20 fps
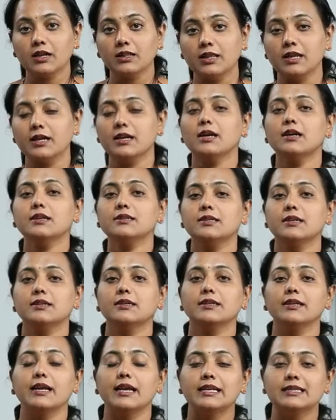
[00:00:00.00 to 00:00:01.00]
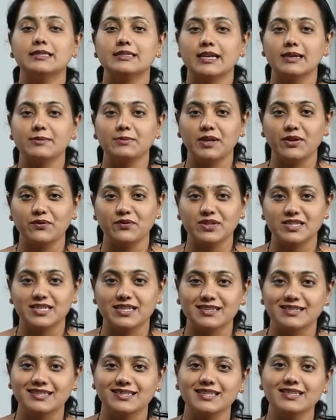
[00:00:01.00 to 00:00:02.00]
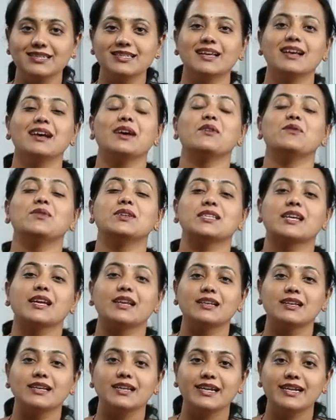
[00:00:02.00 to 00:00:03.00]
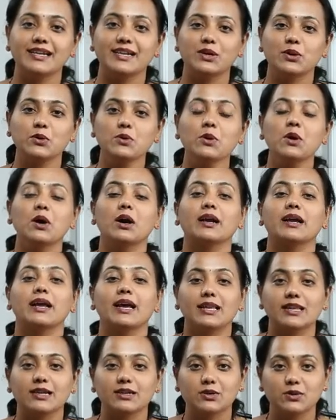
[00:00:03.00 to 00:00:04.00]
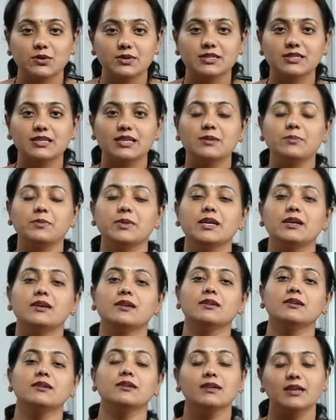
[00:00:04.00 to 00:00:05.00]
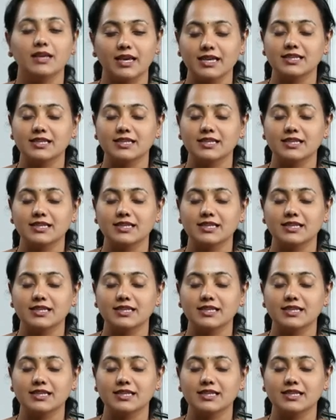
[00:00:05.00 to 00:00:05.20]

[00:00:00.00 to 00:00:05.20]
there are certain enzyme deficiencies which can lead to galactosemia,